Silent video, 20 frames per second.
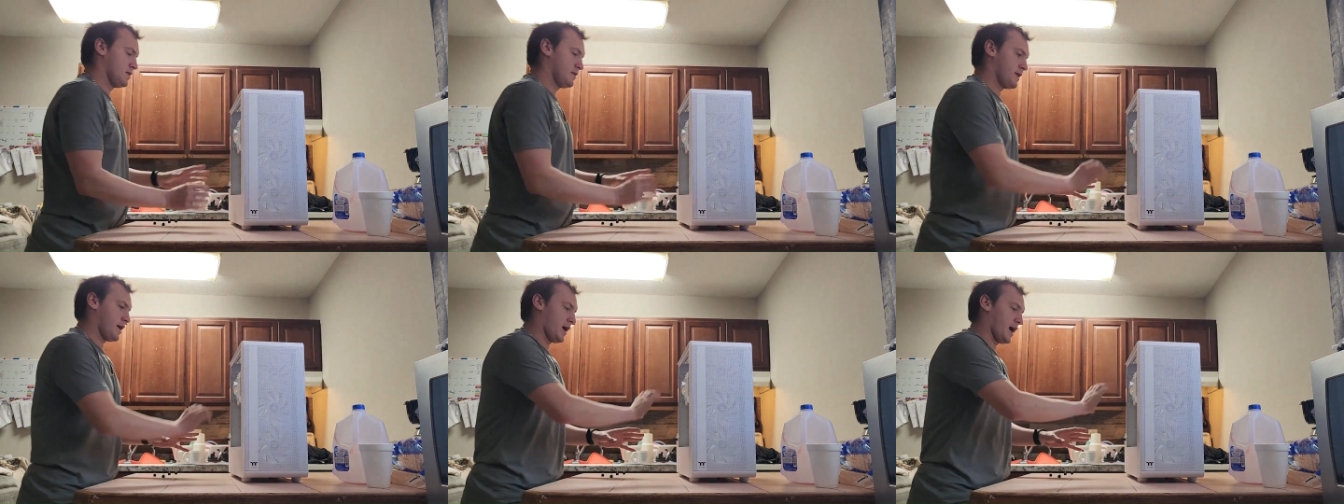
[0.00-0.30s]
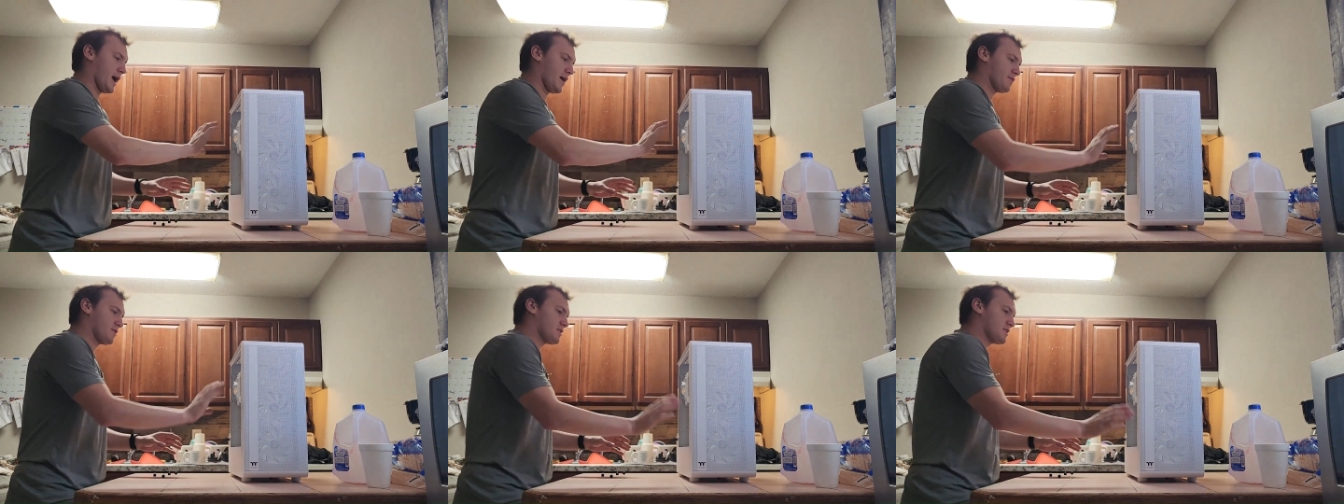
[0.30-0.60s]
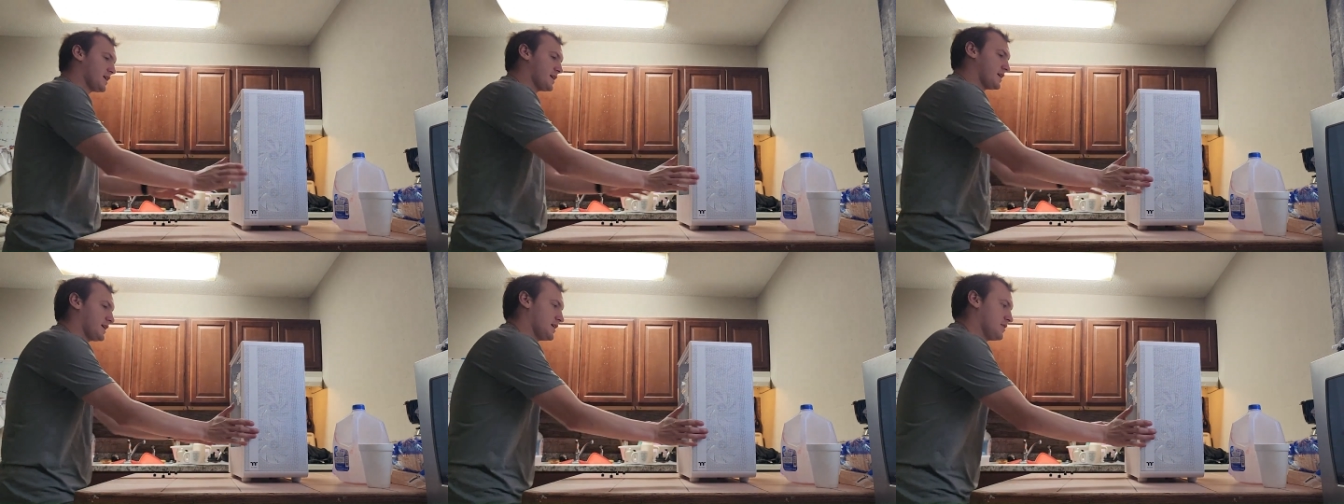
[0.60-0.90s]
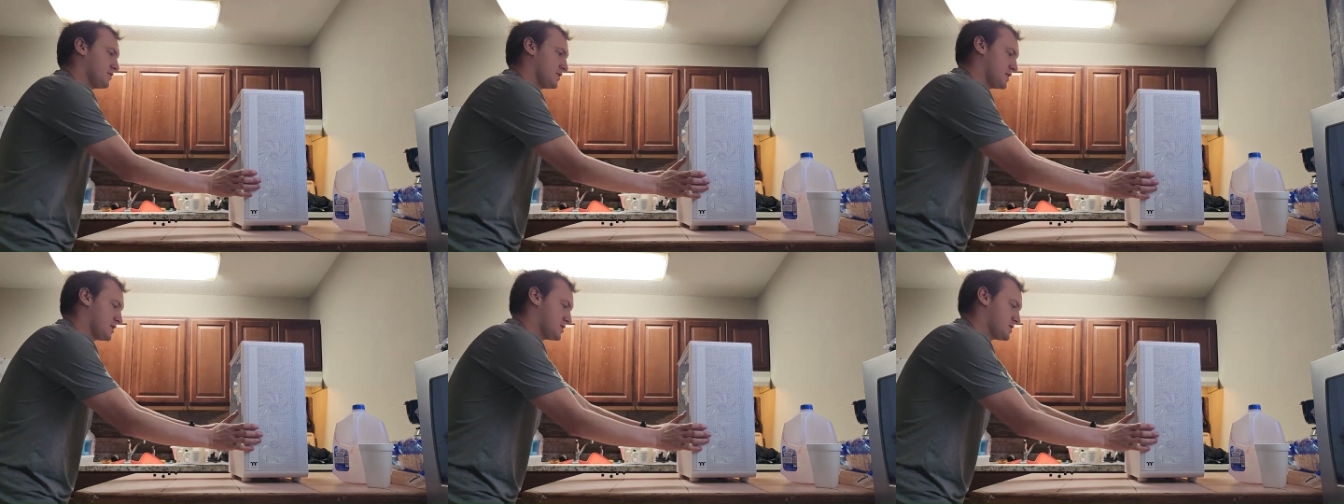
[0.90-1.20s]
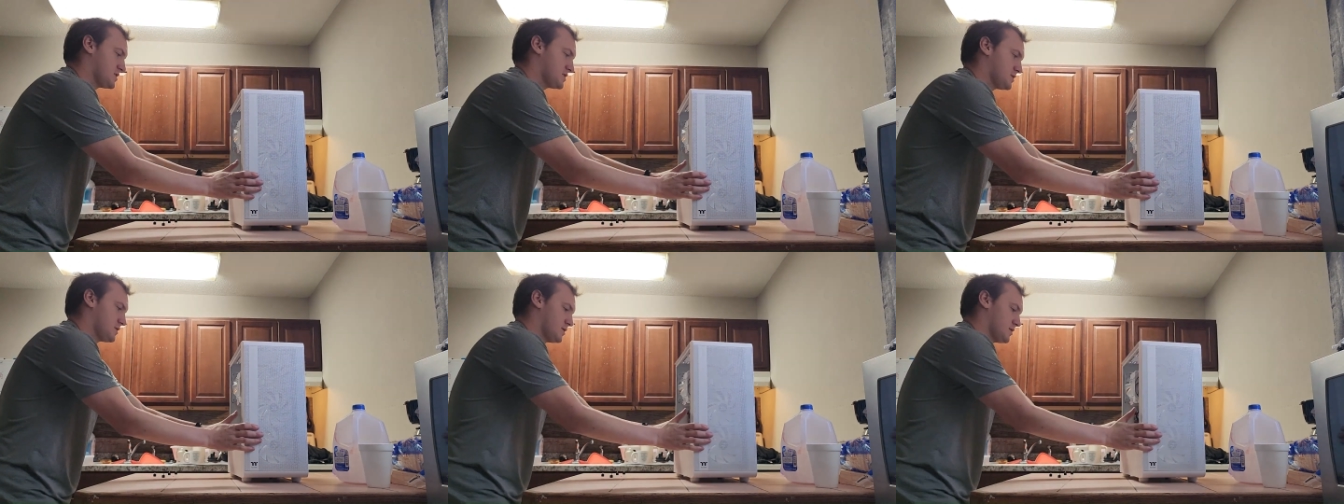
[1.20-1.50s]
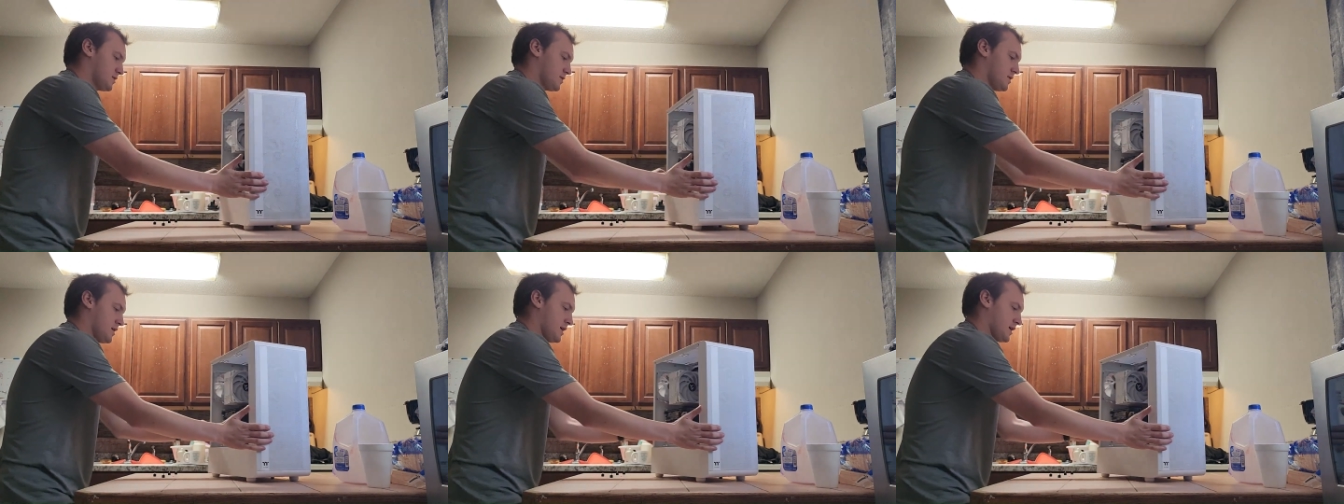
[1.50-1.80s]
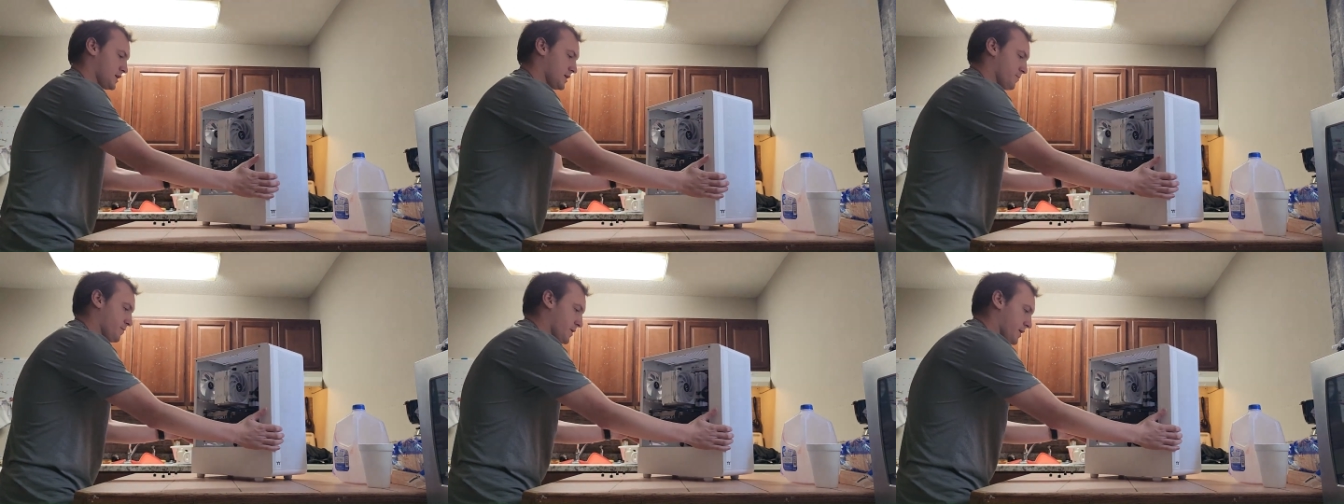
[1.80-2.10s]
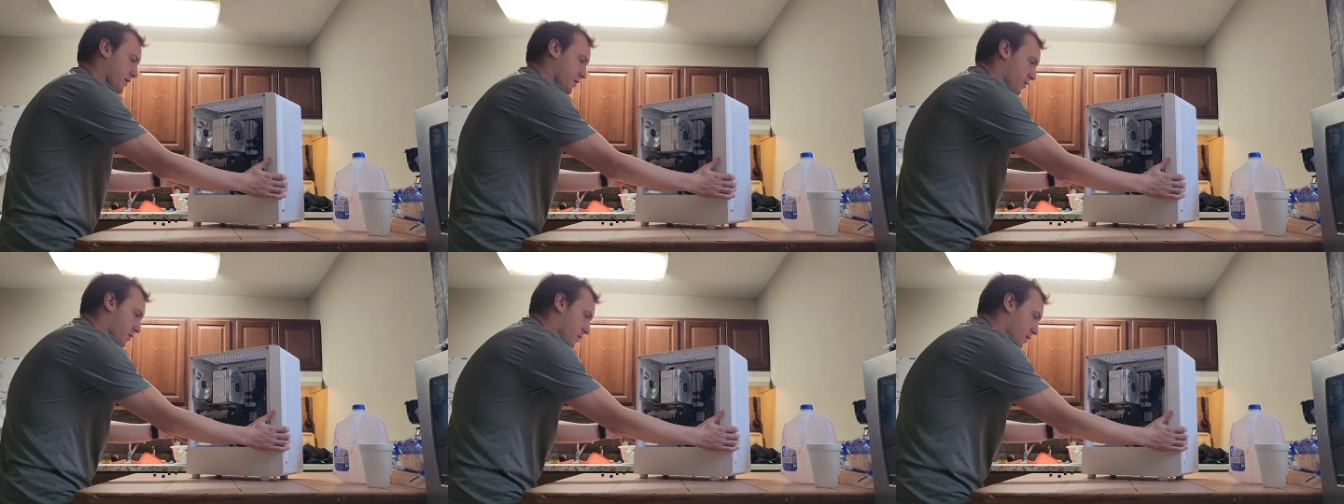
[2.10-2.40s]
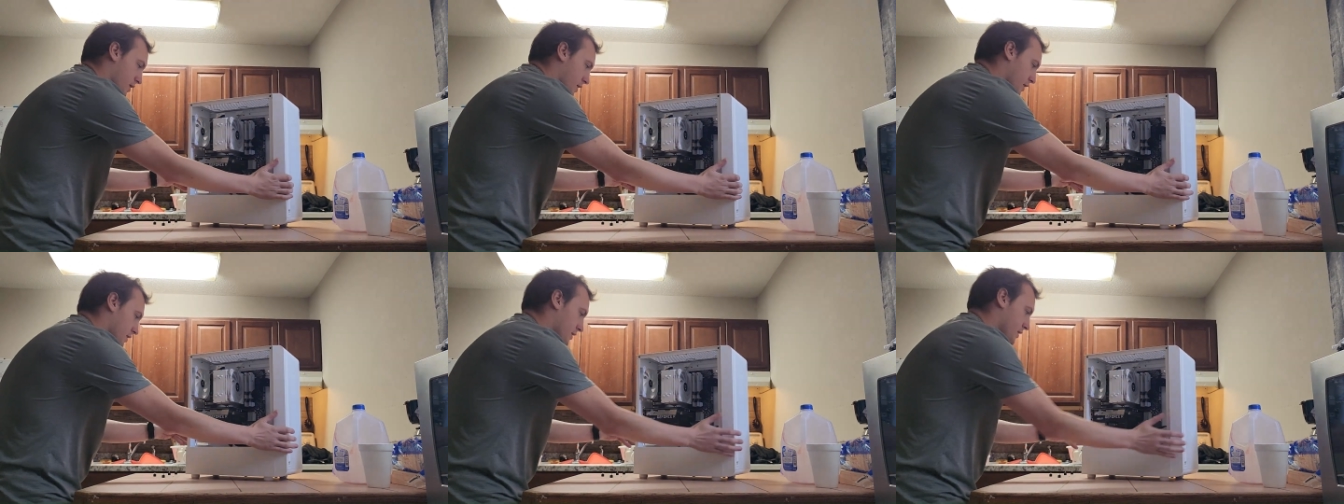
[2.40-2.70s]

everything in this computer